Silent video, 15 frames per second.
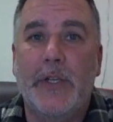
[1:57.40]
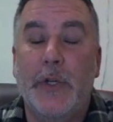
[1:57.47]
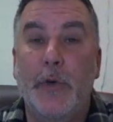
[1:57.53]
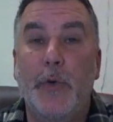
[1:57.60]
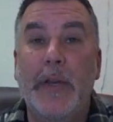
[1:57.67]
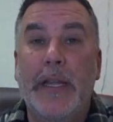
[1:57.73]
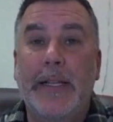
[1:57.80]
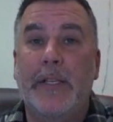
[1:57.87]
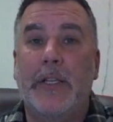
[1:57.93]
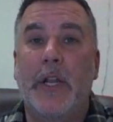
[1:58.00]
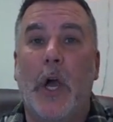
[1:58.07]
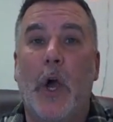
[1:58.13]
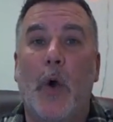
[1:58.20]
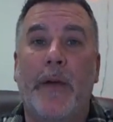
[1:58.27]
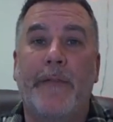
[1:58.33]
you need to
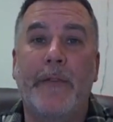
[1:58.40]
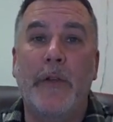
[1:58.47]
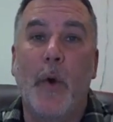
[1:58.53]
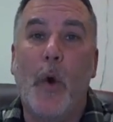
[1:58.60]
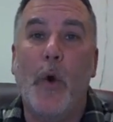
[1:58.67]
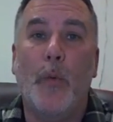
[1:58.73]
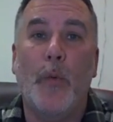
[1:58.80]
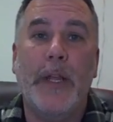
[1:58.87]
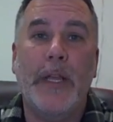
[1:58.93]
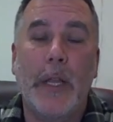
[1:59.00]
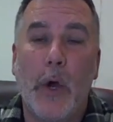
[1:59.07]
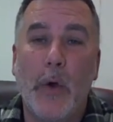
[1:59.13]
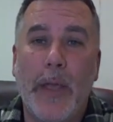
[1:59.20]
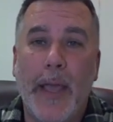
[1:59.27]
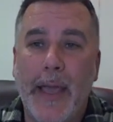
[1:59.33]
know if you're
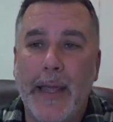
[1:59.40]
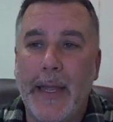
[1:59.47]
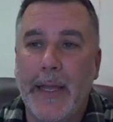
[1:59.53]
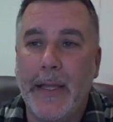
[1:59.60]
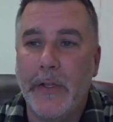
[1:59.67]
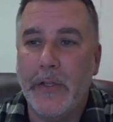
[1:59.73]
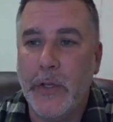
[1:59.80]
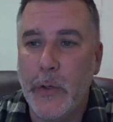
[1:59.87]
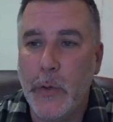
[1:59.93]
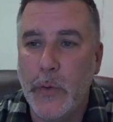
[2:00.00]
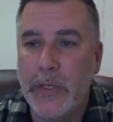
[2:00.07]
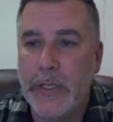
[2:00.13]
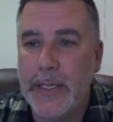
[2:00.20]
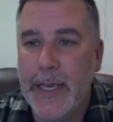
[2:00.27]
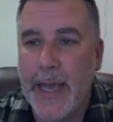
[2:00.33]
relocating to
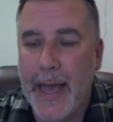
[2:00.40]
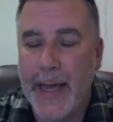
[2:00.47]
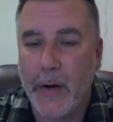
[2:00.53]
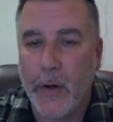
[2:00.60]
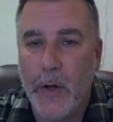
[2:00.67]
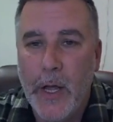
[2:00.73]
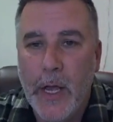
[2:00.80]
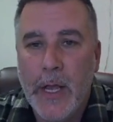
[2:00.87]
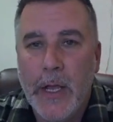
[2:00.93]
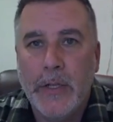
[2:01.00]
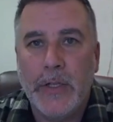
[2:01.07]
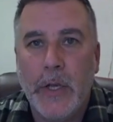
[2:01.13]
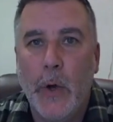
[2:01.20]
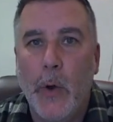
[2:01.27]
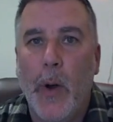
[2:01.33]
Seattle.
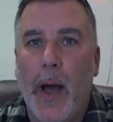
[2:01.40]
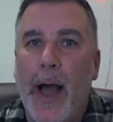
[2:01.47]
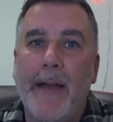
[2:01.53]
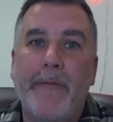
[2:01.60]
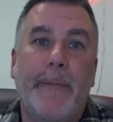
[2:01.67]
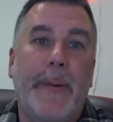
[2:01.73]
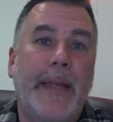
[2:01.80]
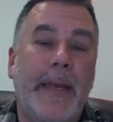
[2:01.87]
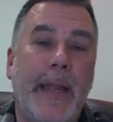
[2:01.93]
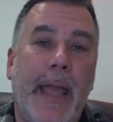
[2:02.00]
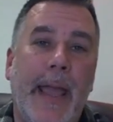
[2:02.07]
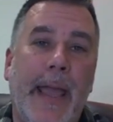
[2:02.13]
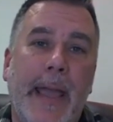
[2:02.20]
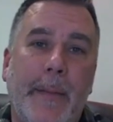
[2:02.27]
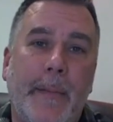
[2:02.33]
So, I've been
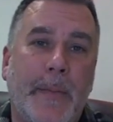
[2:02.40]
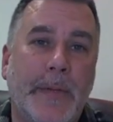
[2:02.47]
a